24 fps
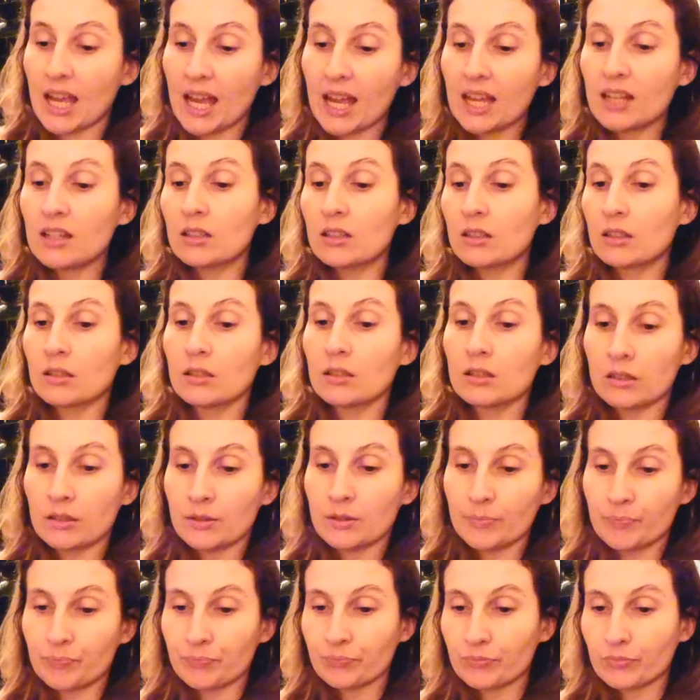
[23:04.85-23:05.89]
And
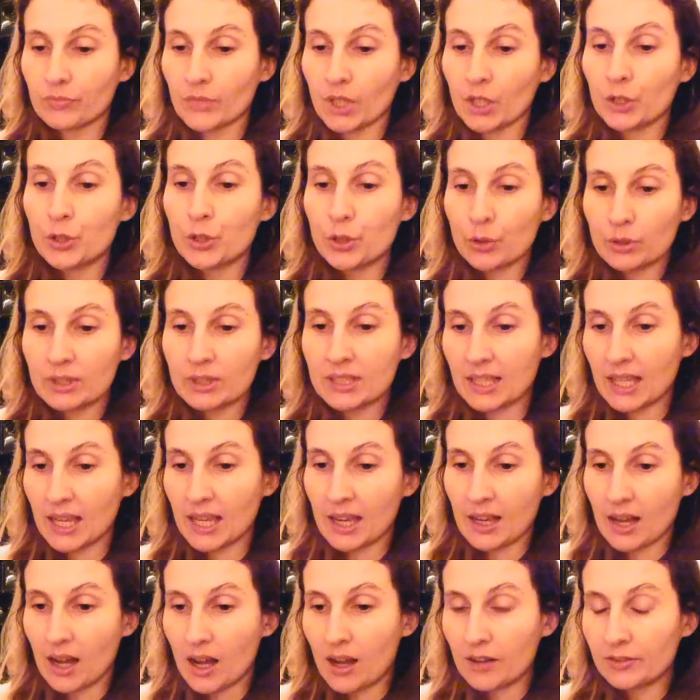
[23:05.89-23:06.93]
um,
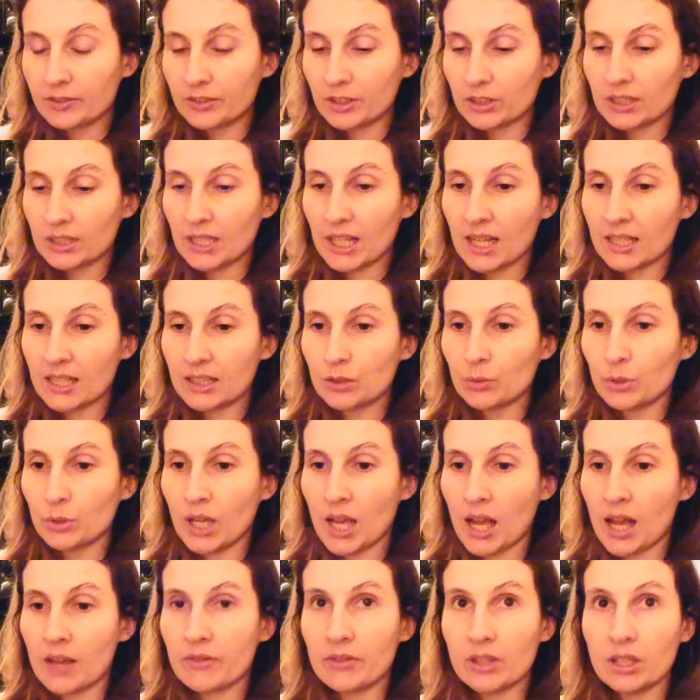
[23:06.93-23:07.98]
Tuesday after that we
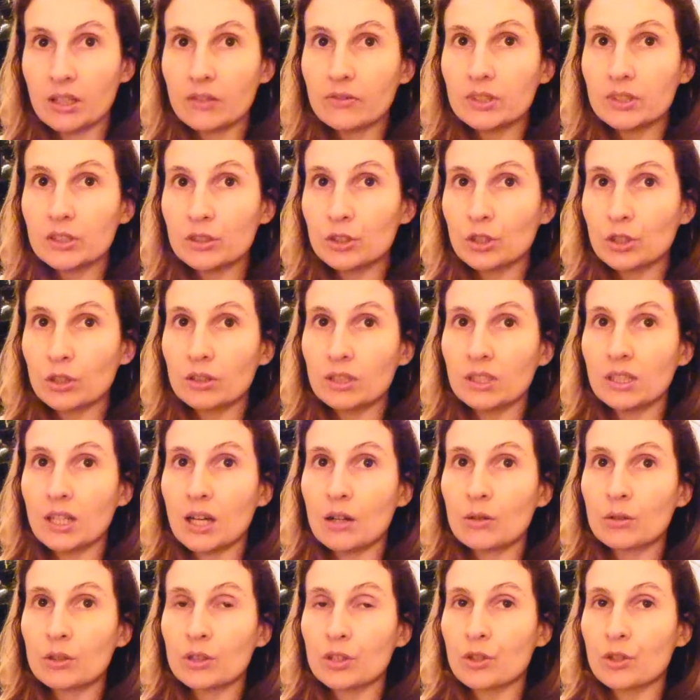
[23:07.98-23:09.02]
have inventory in
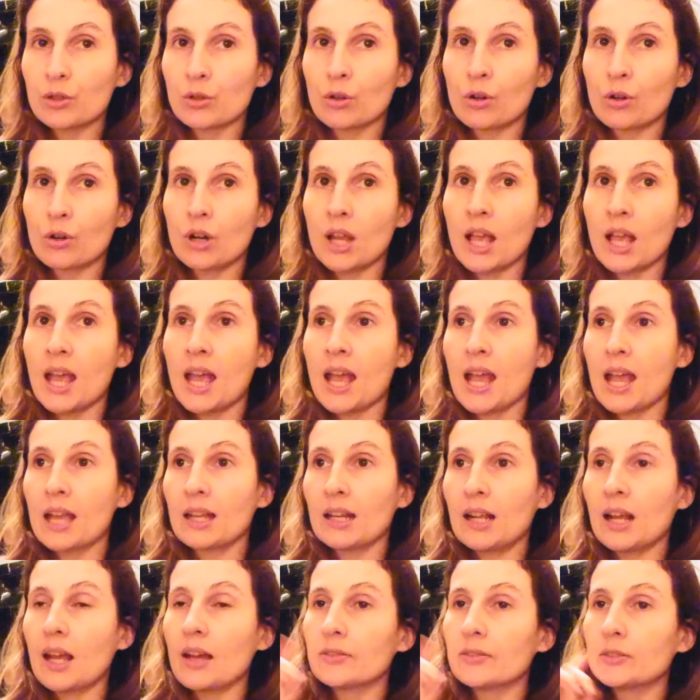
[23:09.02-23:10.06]
our store,
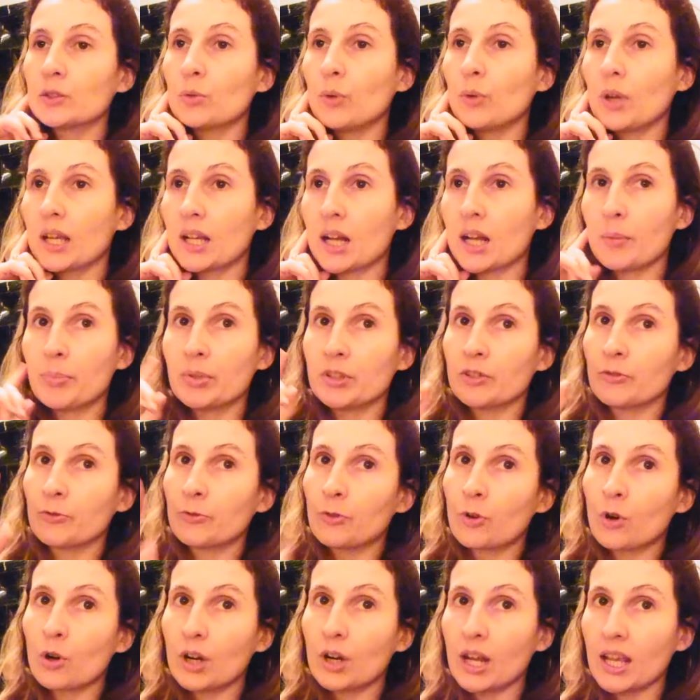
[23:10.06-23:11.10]
and I have to wake up at
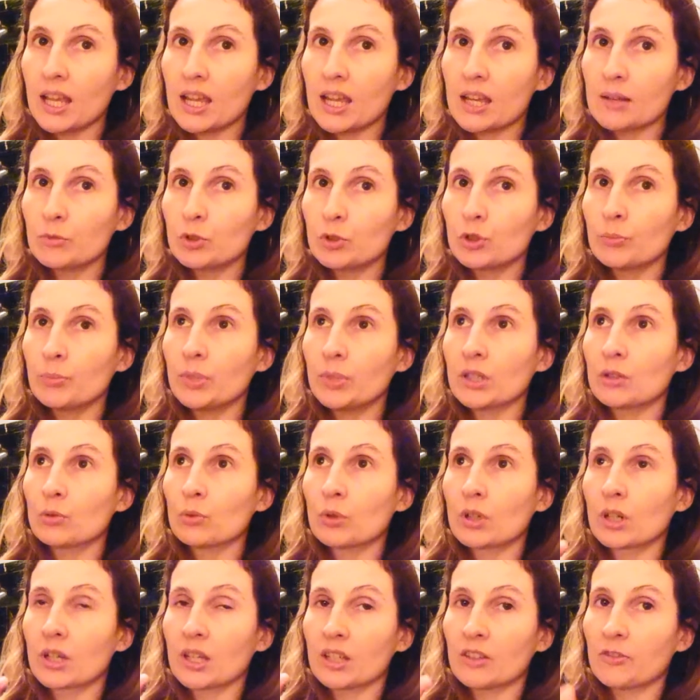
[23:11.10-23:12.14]
four A M to be at
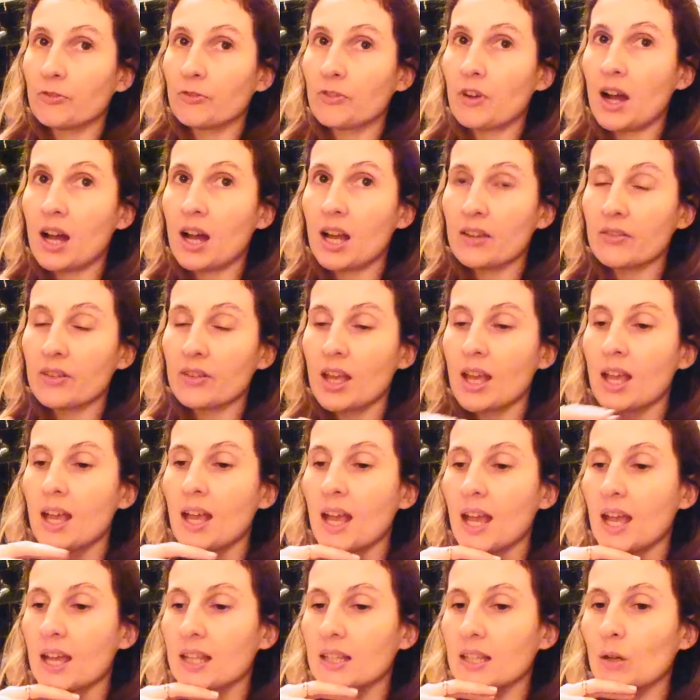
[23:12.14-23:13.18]
work at five,
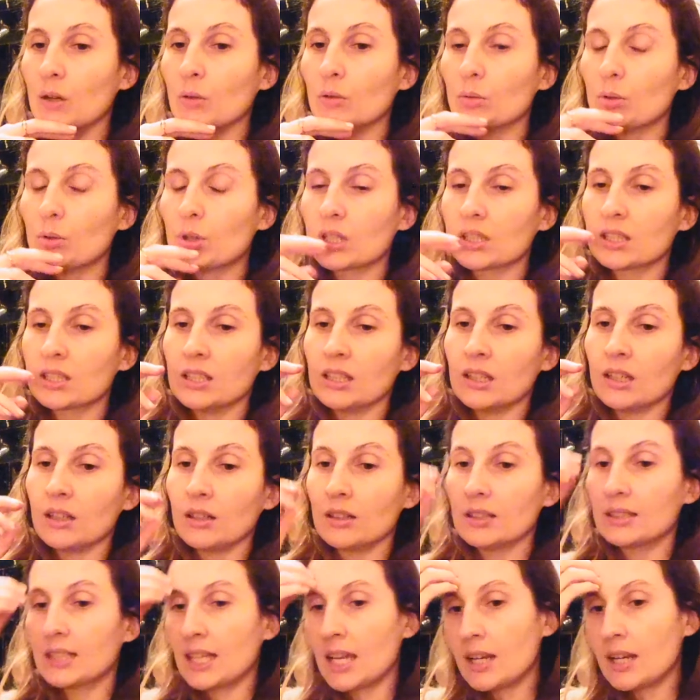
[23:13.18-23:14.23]
and I will work till
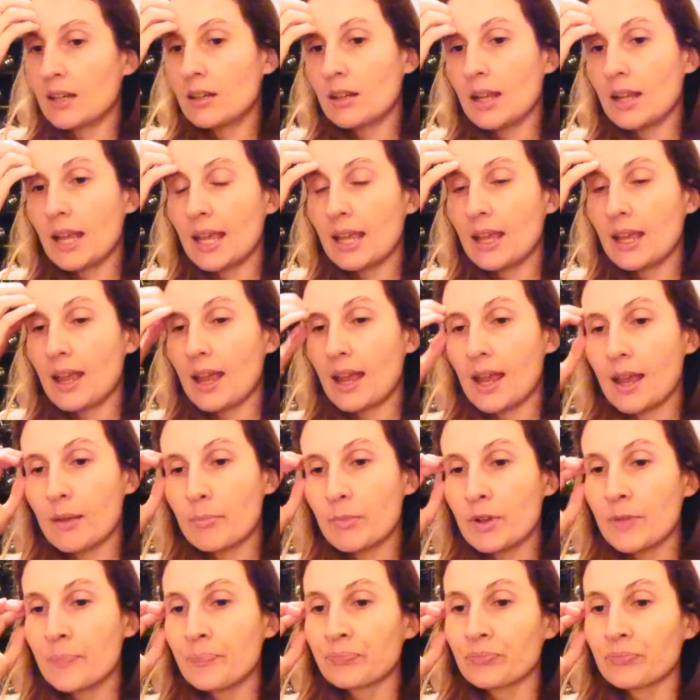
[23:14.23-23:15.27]
ten A
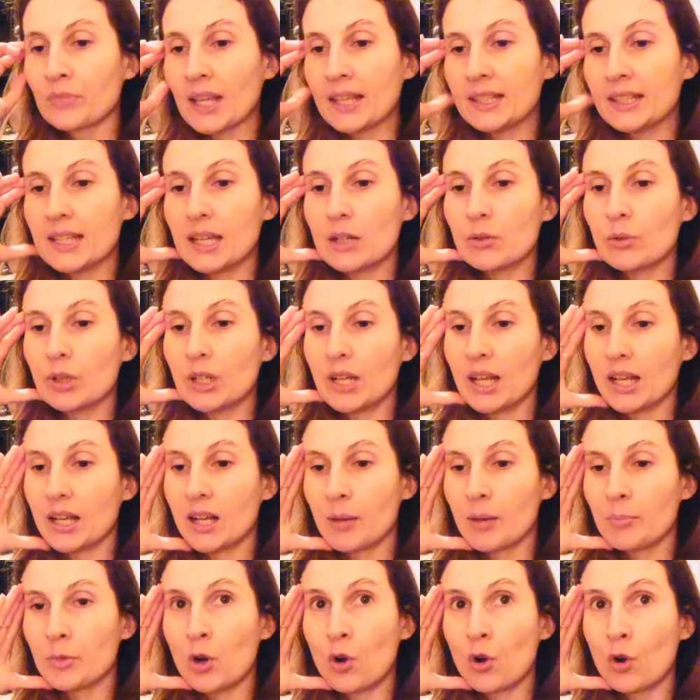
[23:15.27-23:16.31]
M and then when I
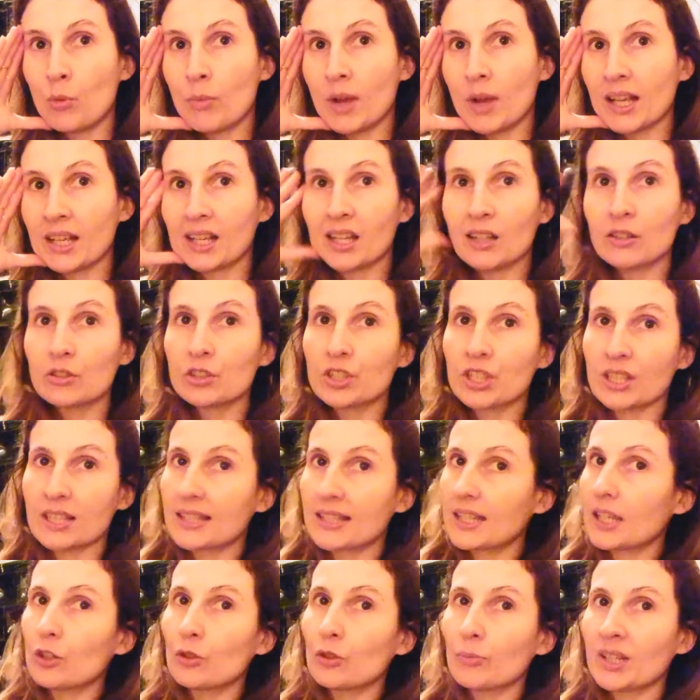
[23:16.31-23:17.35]
come home I cannot just
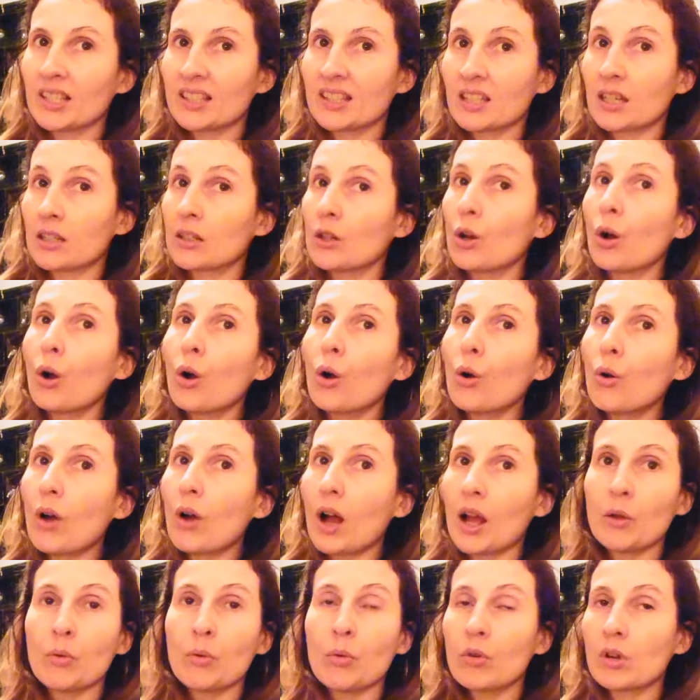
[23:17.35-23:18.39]
say to my son, oh,
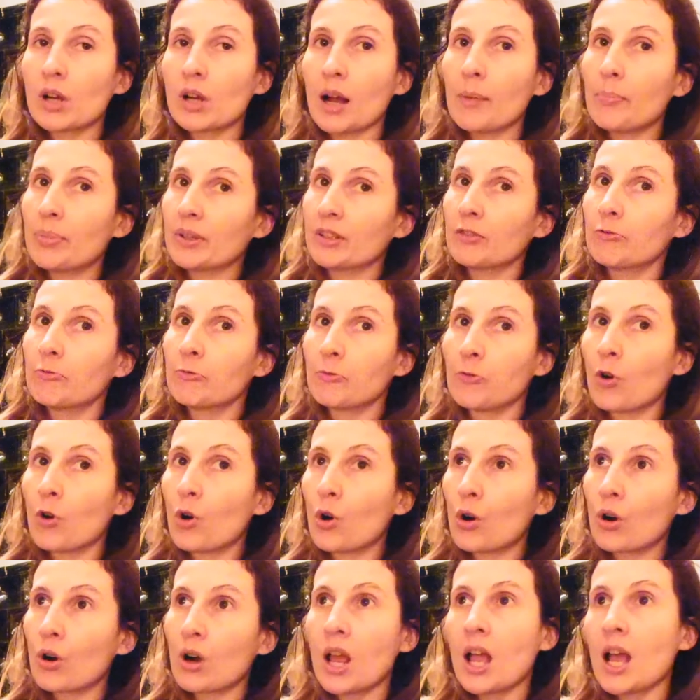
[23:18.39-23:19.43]
I woke up at
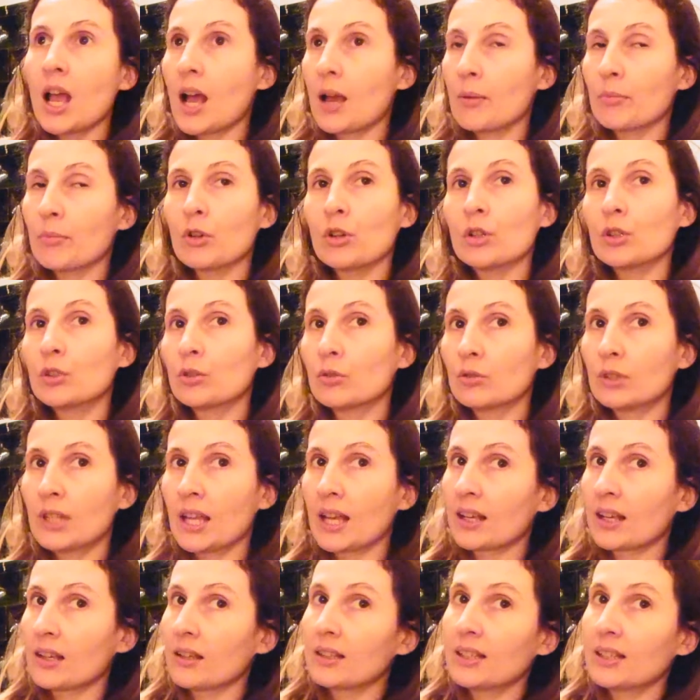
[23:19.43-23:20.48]
four, I'm going to
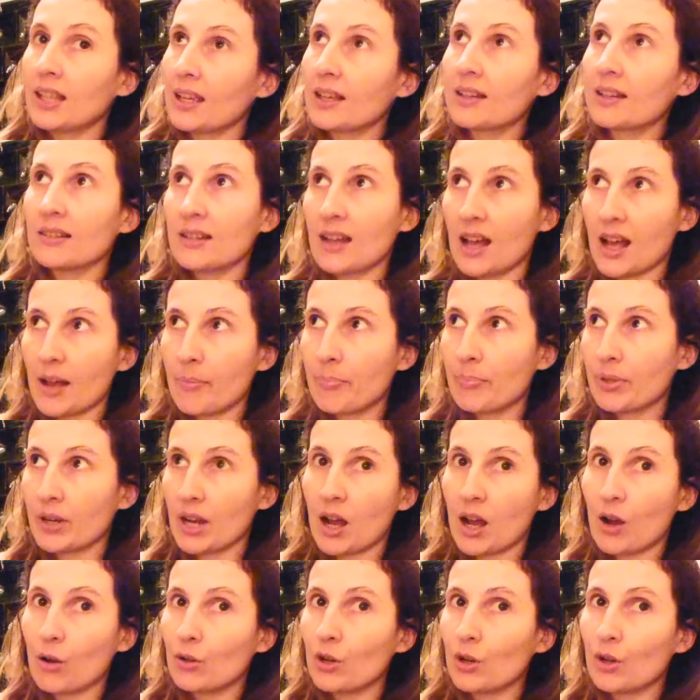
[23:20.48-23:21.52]
take, take a nap
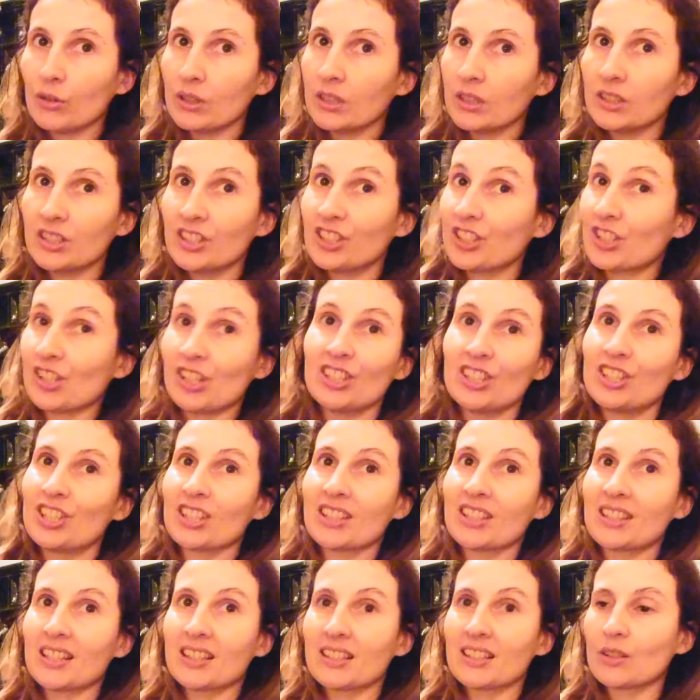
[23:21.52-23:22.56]
now. No, it, it
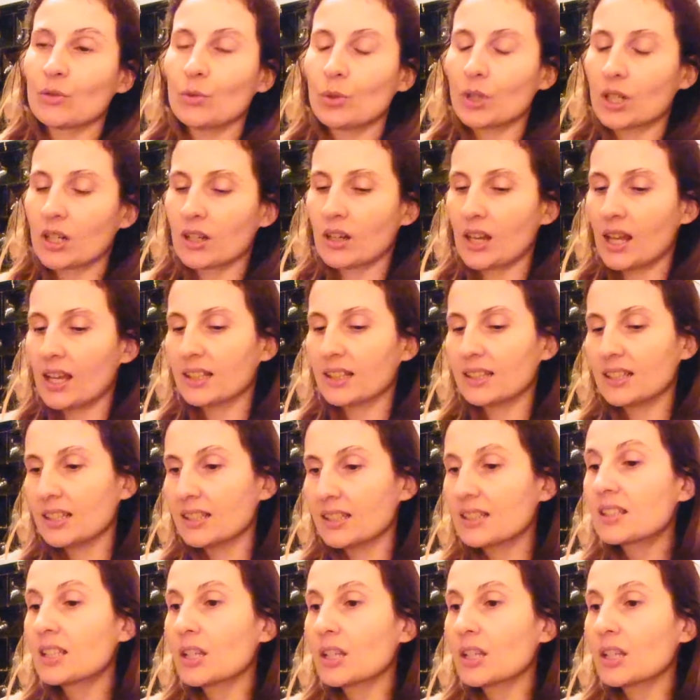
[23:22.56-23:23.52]
just doesn't work like this.